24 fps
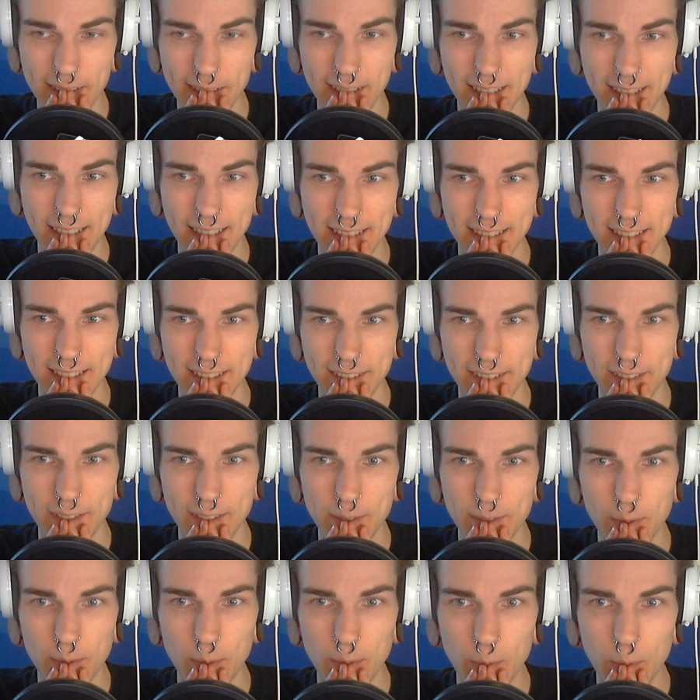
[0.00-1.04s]
easy
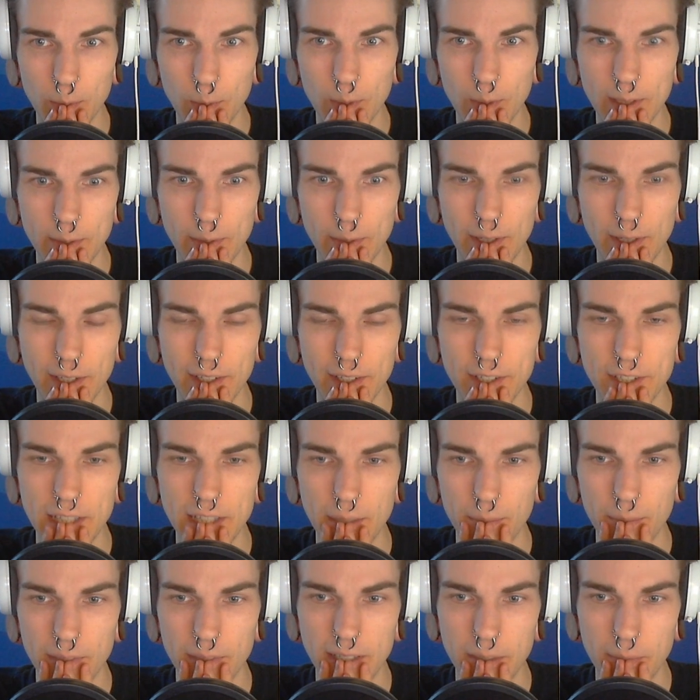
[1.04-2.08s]
to rework a
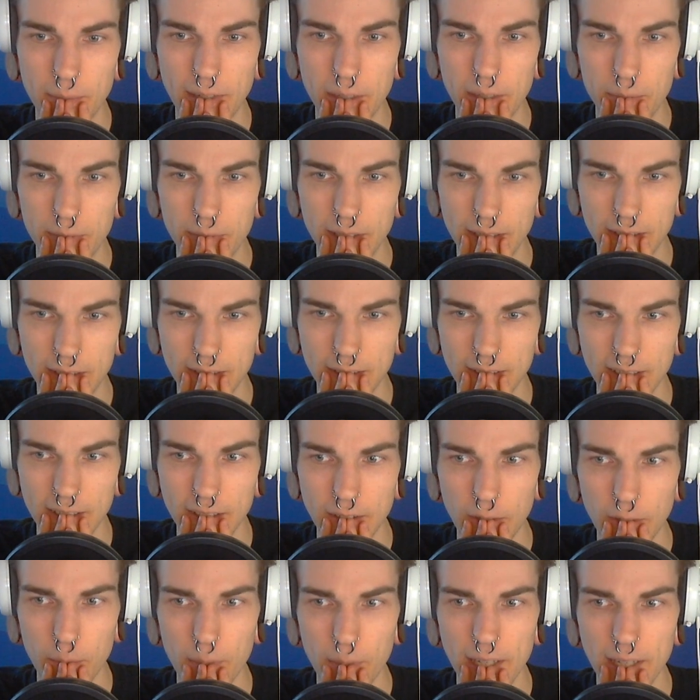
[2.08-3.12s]
champion in my opinion and
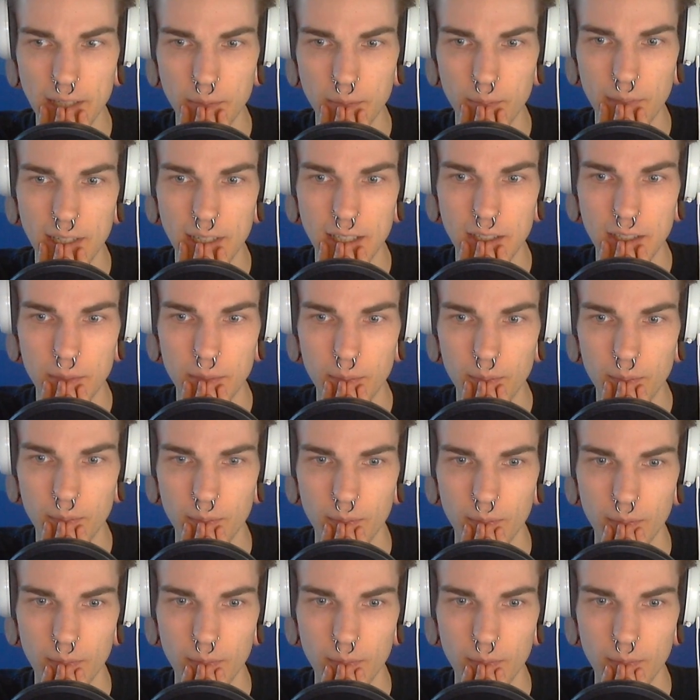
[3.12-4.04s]
not make him